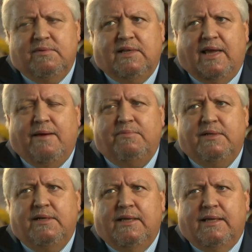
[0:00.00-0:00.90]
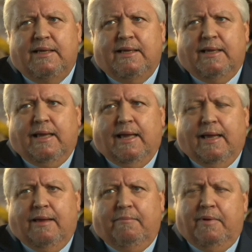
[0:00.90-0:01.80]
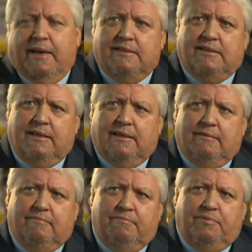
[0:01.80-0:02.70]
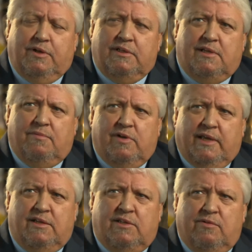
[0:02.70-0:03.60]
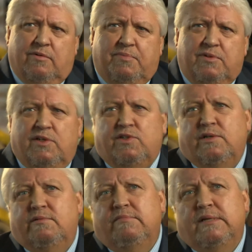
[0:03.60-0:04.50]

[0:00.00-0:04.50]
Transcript: as the captain. But as putting someone into a position